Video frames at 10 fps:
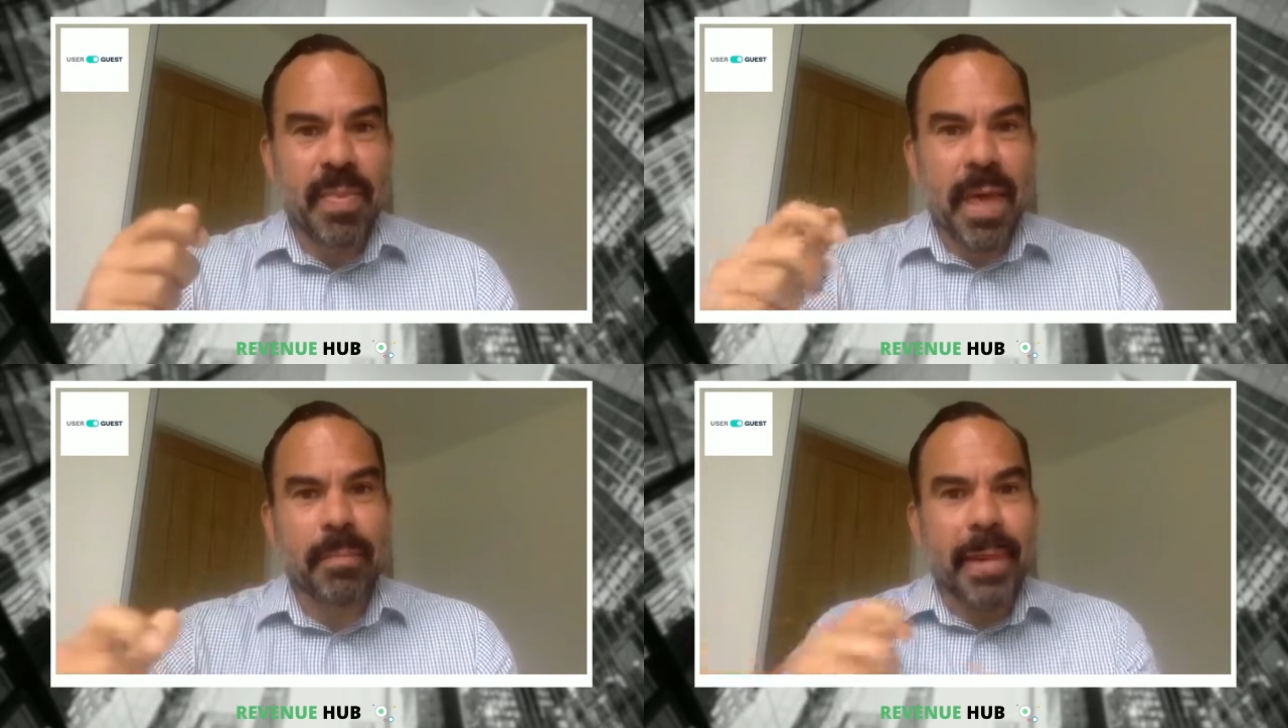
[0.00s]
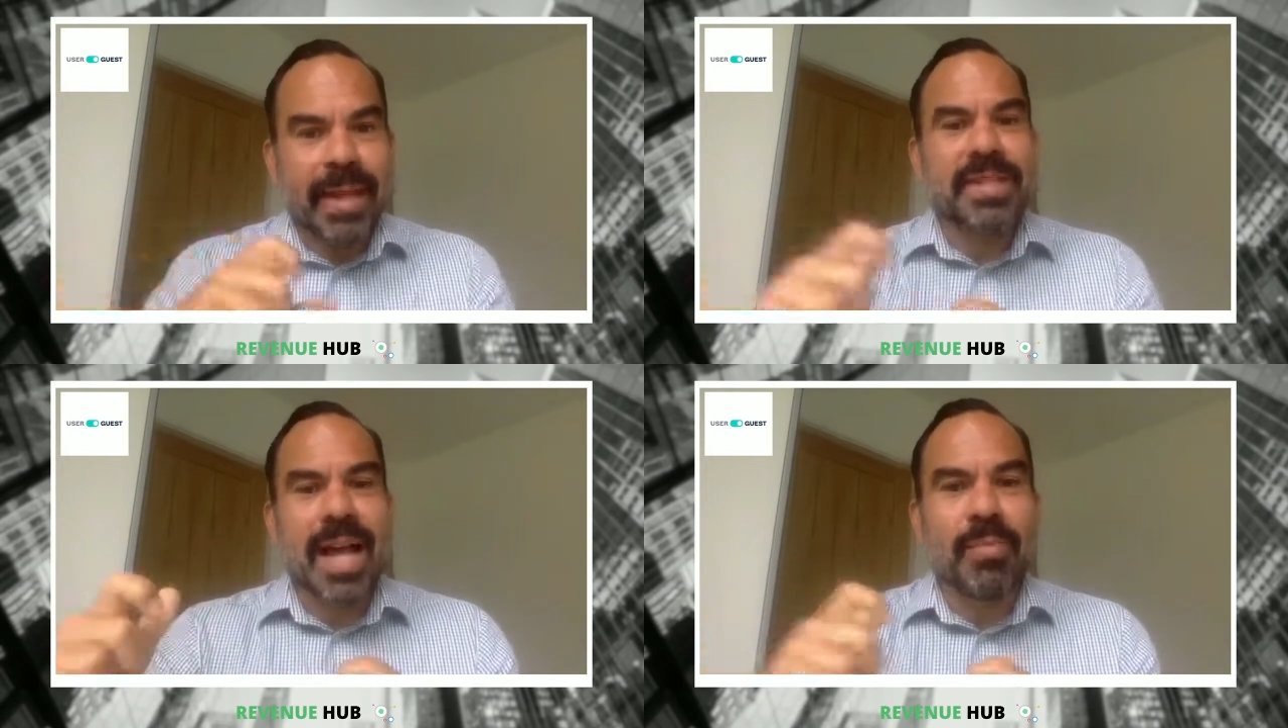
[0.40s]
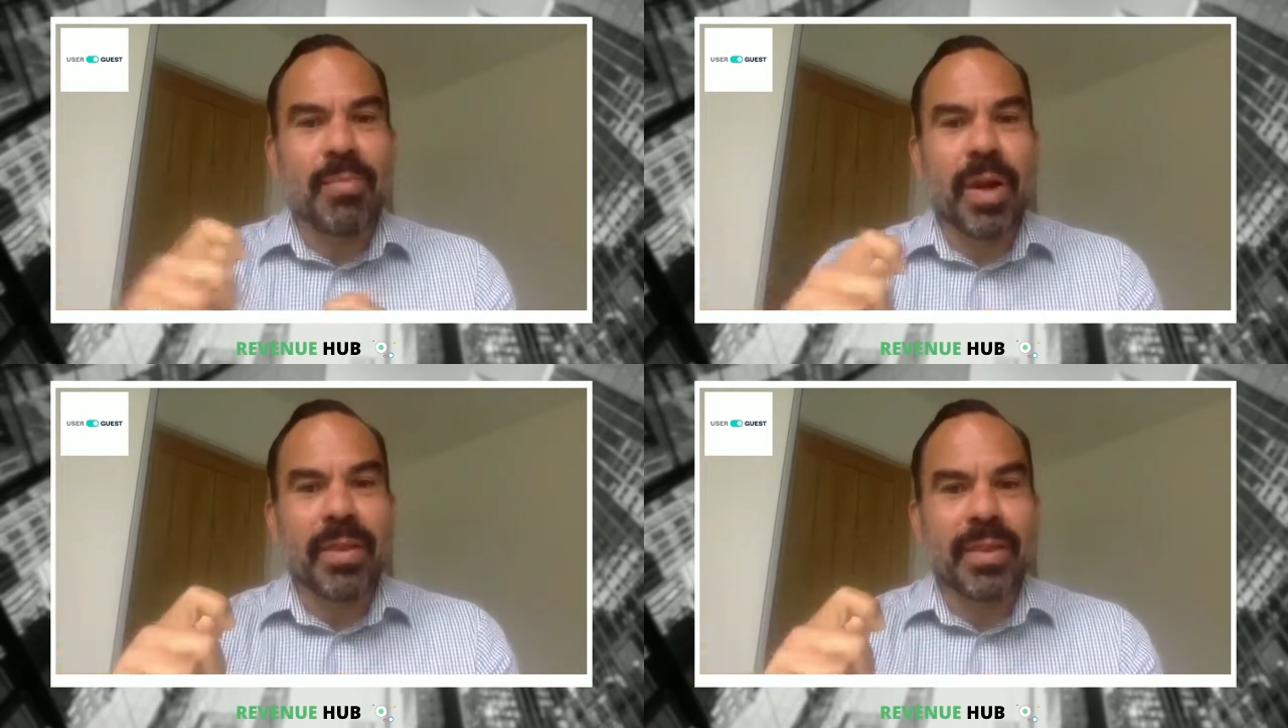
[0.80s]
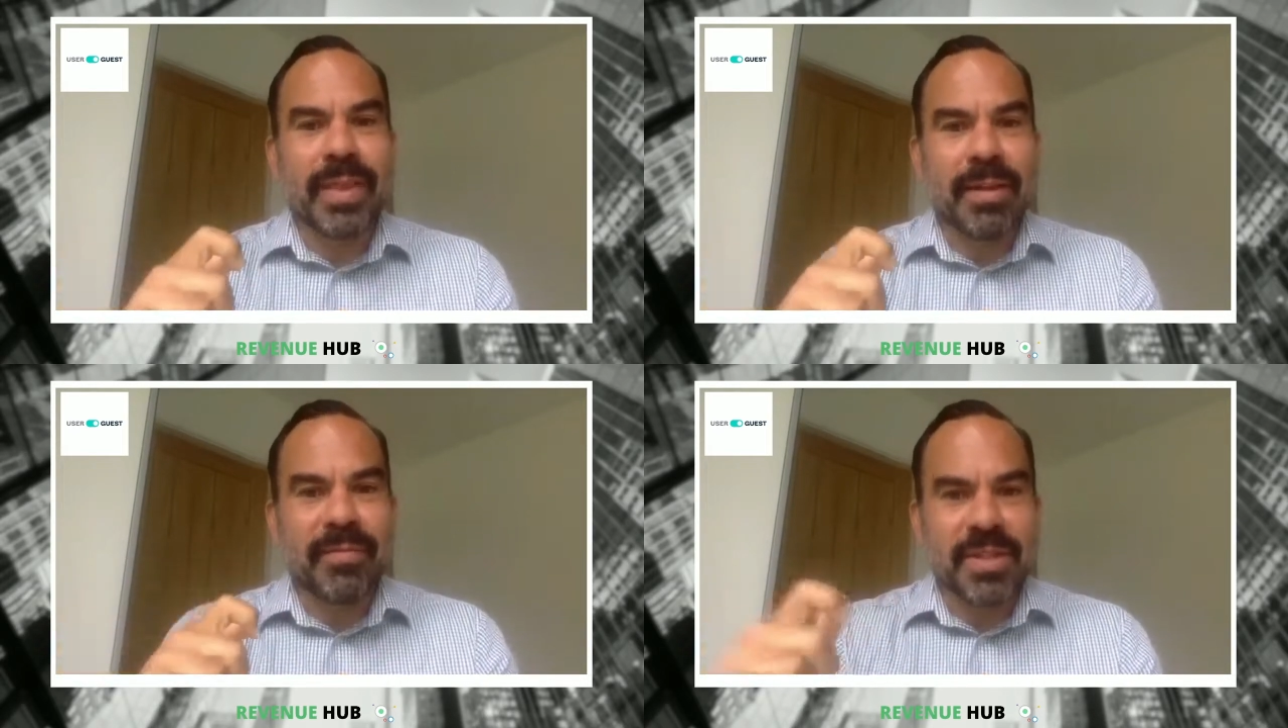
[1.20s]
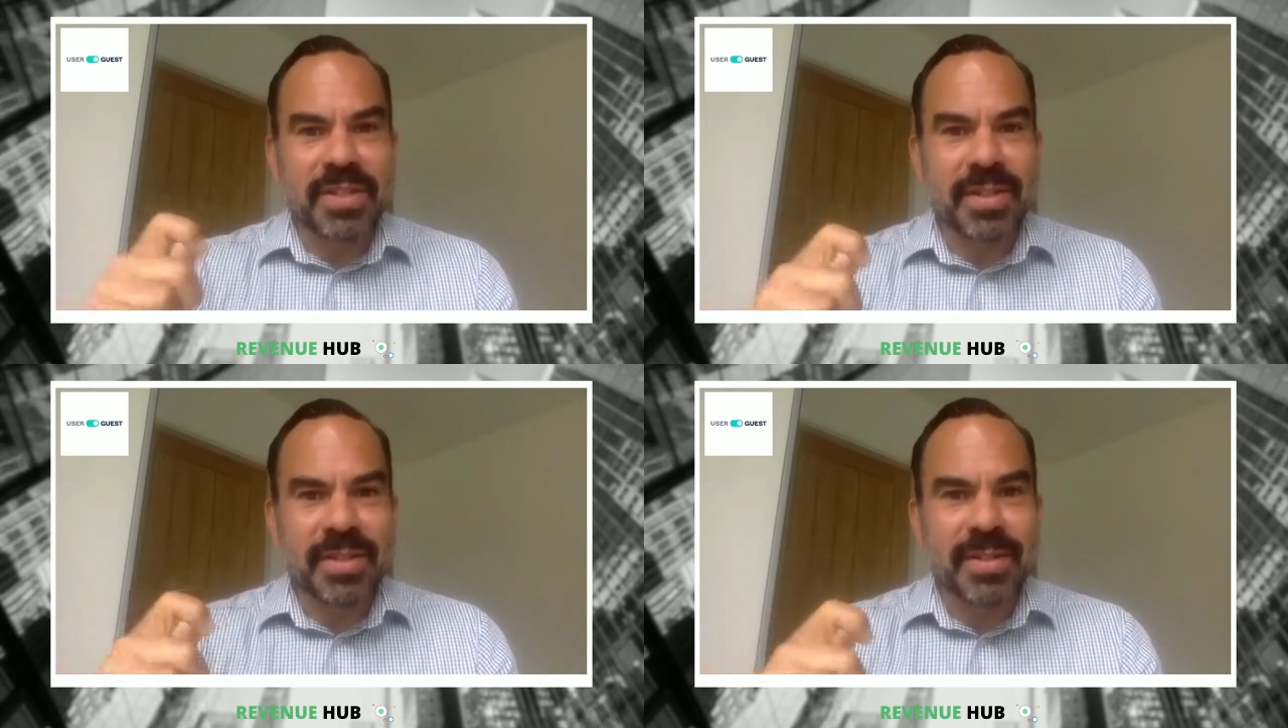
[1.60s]
that meets up with that
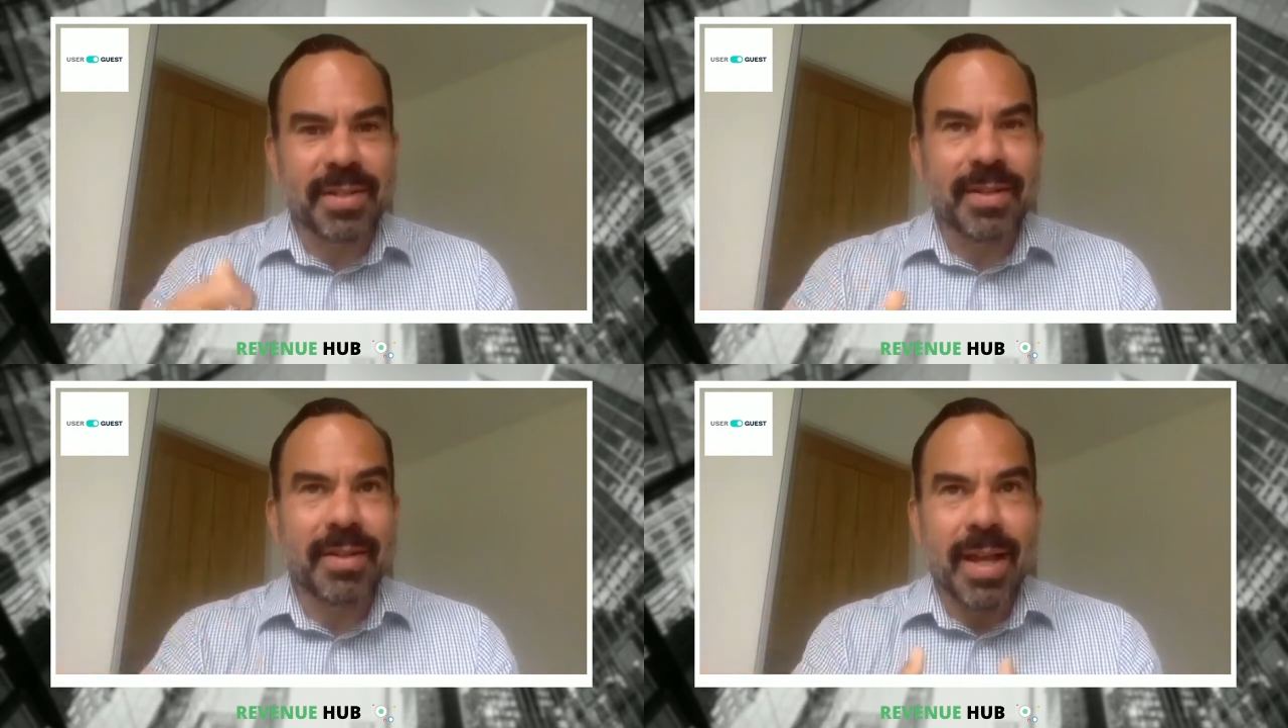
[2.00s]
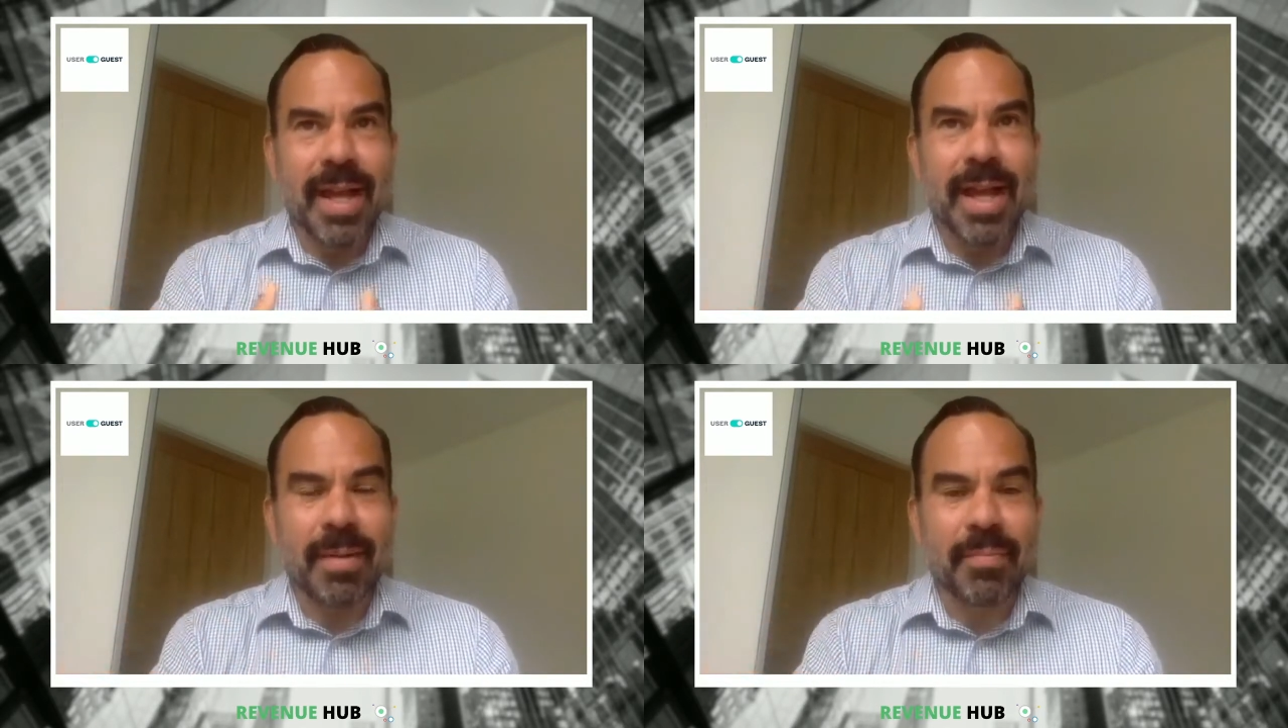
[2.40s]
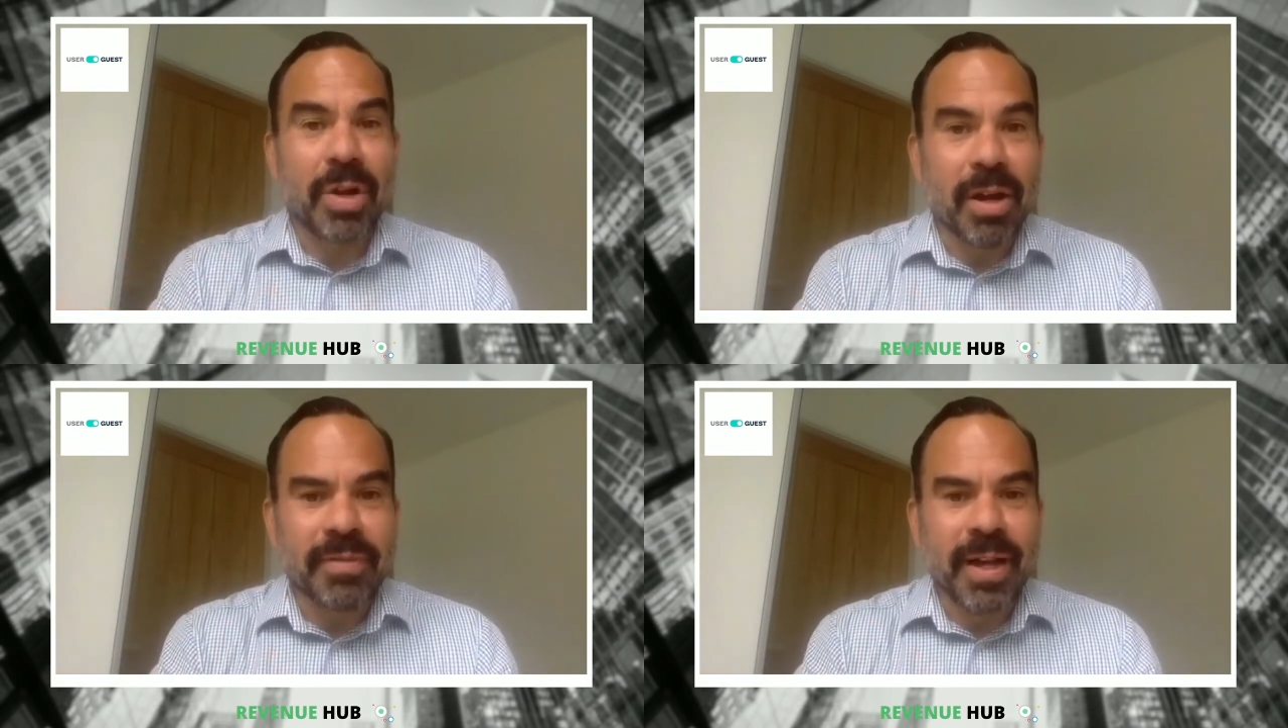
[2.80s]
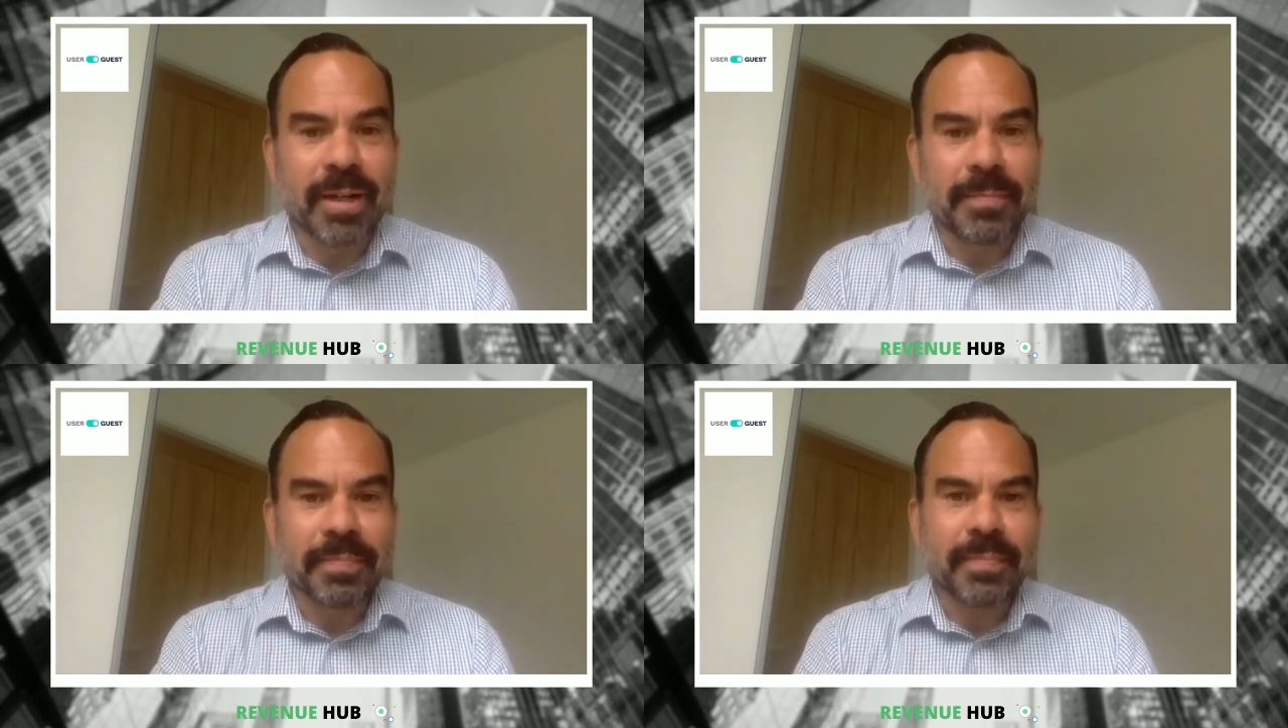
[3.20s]
visitor's profile